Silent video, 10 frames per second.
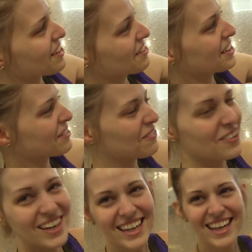all like. I'm not
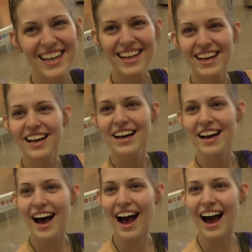embarrassed with you
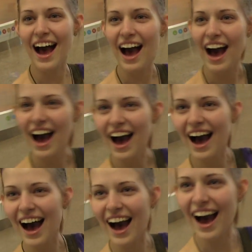filming. I'm embarrassed with that
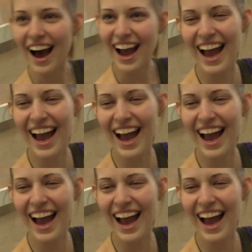kind of shit.